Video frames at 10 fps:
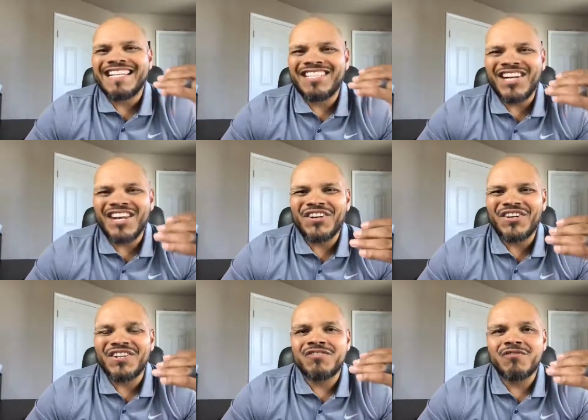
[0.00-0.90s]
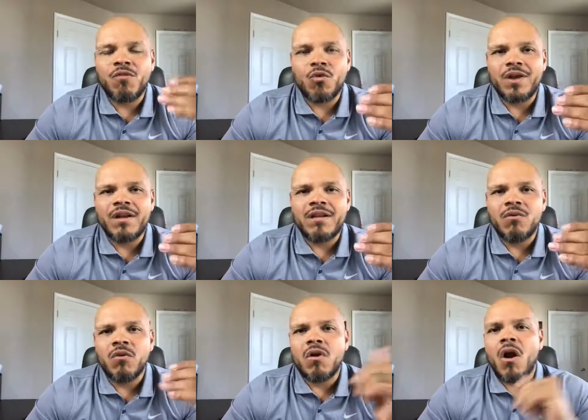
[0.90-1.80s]
gender dysphoria
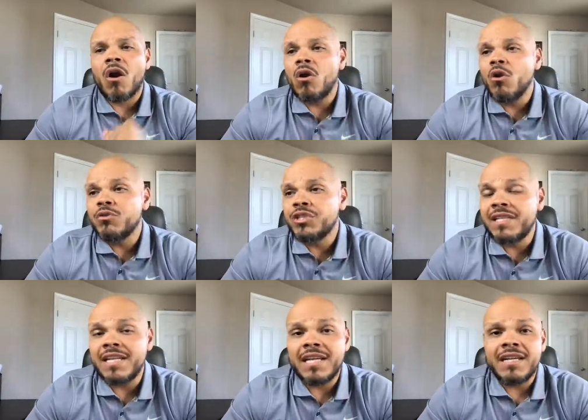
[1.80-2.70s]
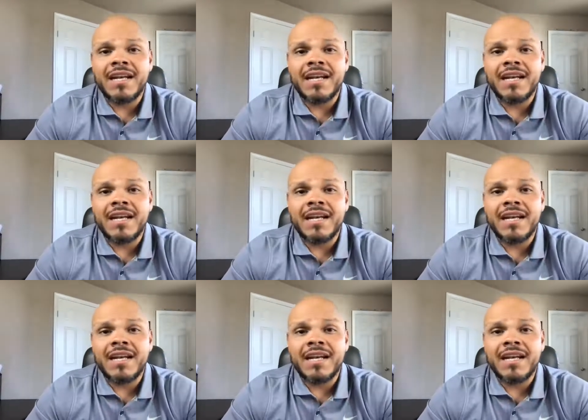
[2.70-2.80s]
or ROGD.